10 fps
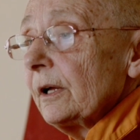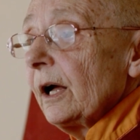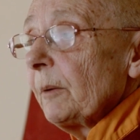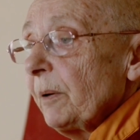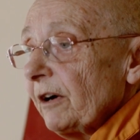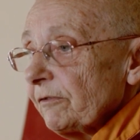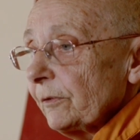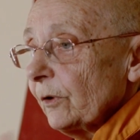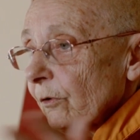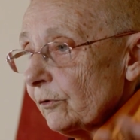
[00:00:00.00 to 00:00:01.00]
apart
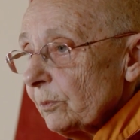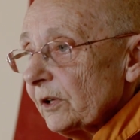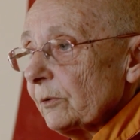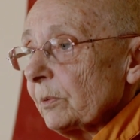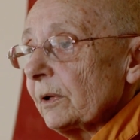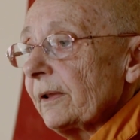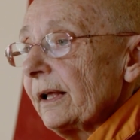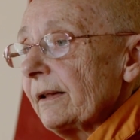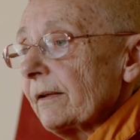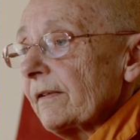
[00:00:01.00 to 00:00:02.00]
from those which were
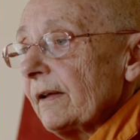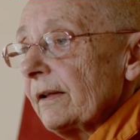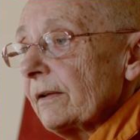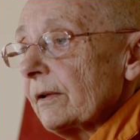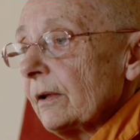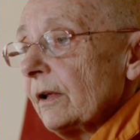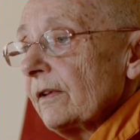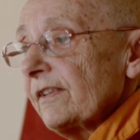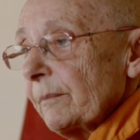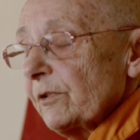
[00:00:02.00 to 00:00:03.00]
then sent
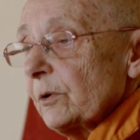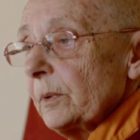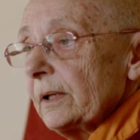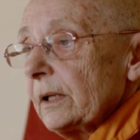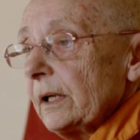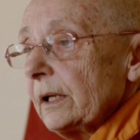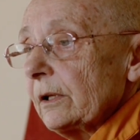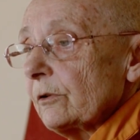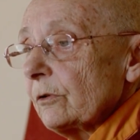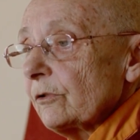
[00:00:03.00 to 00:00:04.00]

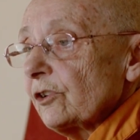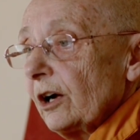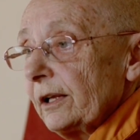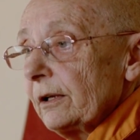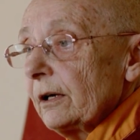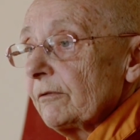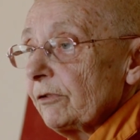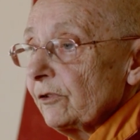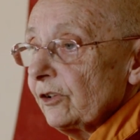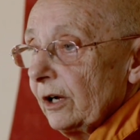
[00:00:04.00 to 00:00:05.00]
subsequently to China, and
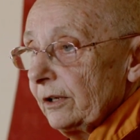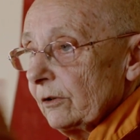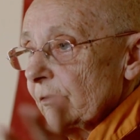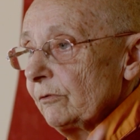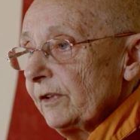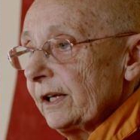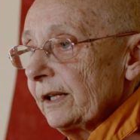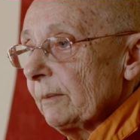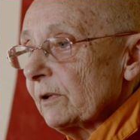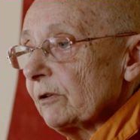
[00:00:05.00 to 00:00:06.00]
from China to
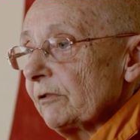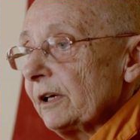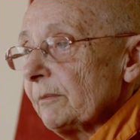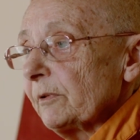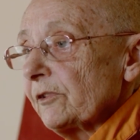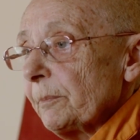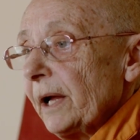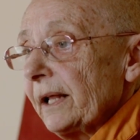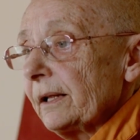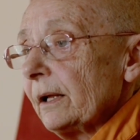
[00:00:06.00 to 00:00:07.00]
Vietnam, Korea, and
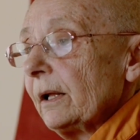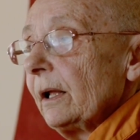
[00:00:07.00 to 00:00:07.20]
Japan,